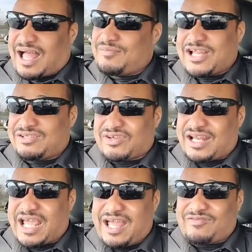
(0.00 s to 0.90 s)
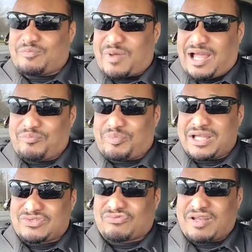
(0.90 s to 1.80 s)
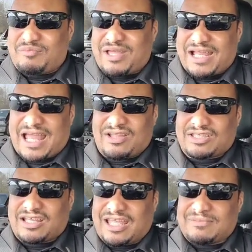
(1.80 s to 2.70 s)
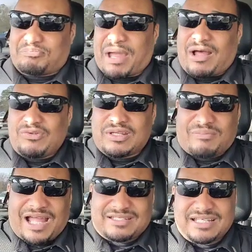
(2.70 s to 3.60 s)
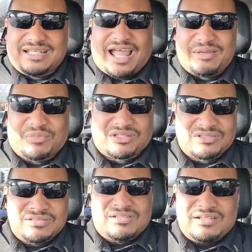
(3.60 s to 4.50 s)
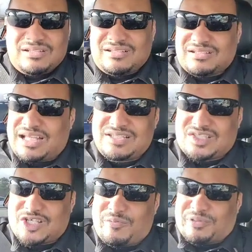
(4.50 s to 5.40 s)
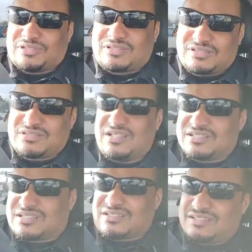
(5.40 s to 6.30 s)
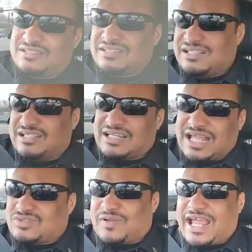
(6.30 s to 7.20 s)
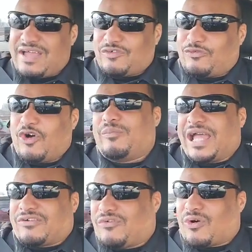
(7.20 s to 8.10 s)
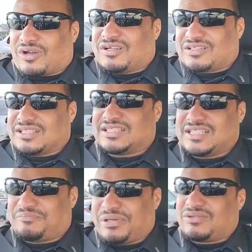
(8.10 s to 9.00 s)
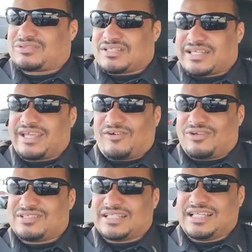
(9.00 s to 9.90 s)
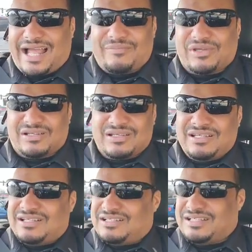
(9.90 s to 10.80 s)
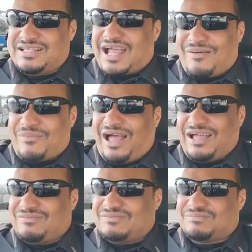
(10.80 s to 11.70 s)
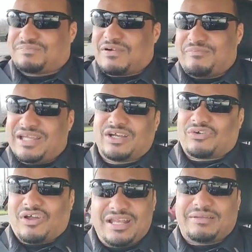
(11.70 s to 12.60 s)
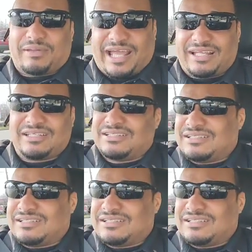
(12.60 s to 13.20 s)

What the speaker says: I'm not trying to have my best running back out there getting pounded by D linemen. That's stupid. That's what I have a fullback for, because he's built to take on D linemen, not my premier running back.